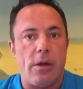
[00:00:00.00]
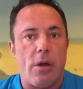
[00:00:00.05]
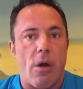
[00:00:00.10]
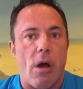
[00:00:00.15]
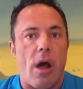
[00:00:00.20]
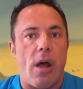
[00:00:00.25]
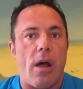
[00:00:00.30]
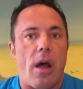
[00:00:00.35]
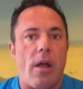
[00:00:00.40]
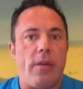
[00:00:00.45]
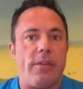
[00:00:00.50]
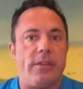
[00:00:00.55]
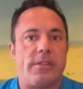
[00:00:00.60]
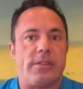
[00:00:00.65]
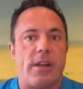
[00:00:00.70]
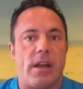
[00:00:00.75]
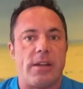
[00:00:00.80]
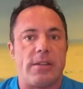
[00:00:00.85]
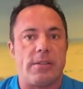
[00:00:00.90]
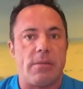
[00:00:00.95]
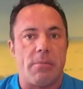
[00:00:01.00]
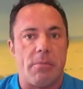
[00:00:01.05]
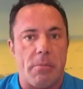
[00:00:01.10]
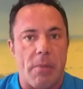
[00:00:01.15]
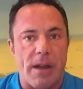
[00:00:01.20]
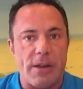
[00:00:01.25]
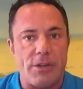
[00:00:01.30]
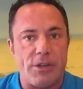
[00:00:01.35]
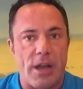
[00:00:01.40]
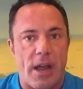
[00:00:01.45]
I'll discuss some of
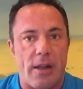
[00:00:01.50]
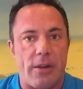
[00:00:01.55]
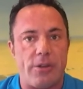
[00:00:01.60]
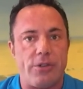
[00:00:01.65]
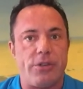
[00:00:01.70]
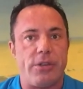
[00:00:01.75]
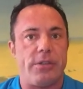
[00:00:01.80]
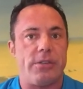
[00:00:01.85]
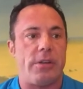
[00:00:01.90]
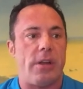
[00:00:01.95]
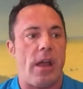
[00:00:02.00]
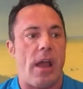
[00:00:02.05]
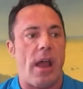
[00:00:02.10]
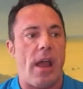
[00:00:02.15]
my challenges,